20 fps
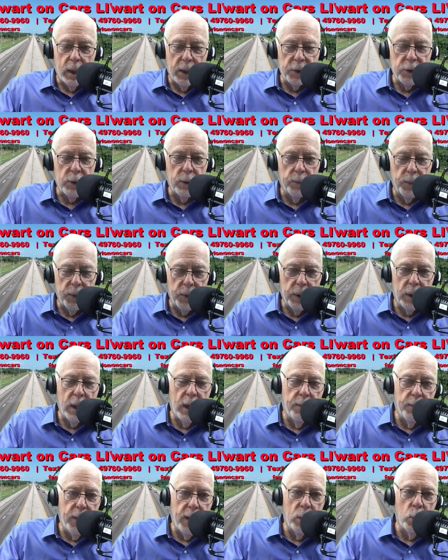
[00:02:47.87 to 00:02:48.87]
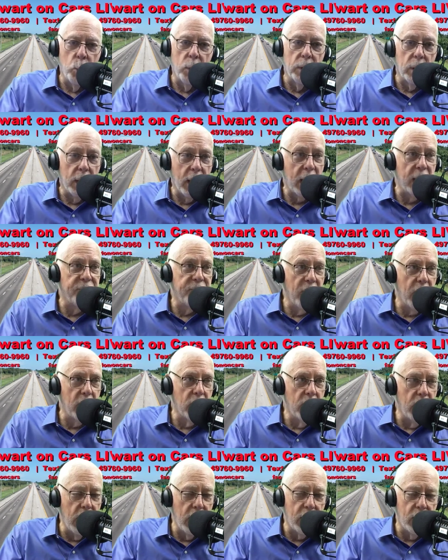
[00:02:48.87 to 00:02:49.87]
customer to come in with a lot of
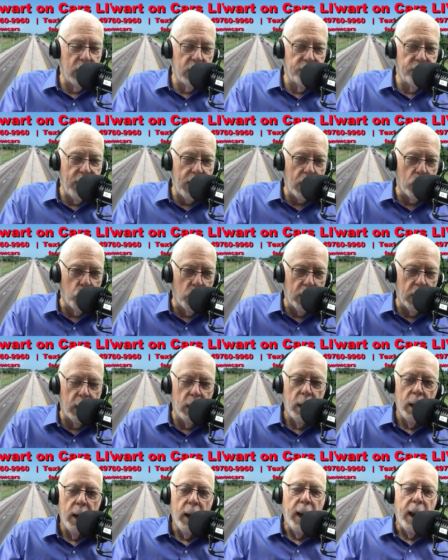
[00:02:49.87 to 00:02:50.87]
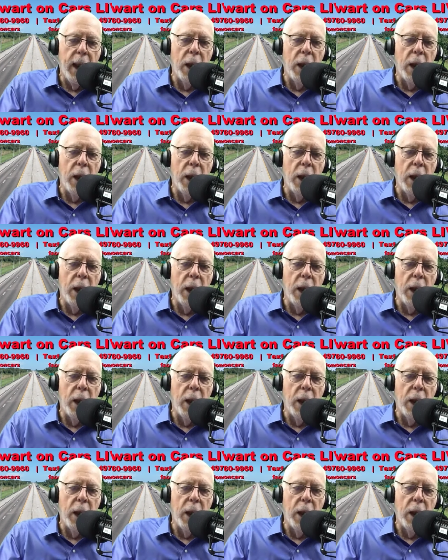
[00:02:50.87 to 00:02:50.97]
negative equity